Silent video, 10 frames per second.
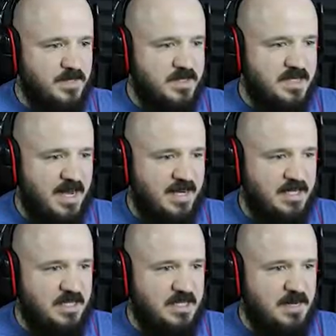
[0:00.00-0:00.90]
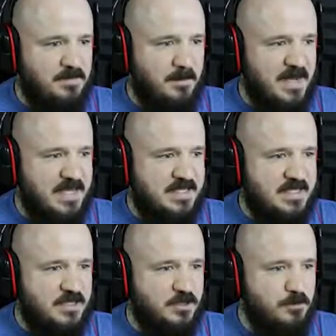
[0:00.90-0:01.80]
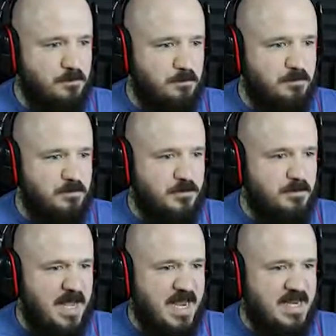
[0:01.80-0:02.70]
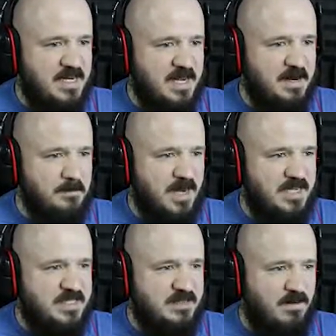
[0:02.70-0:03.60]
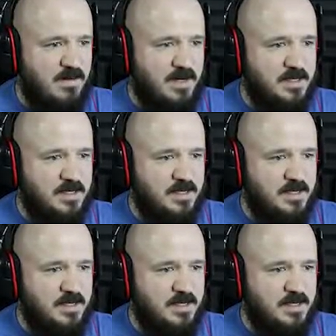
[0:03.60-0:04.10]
So now I gotta clean up the mess you've made in my store.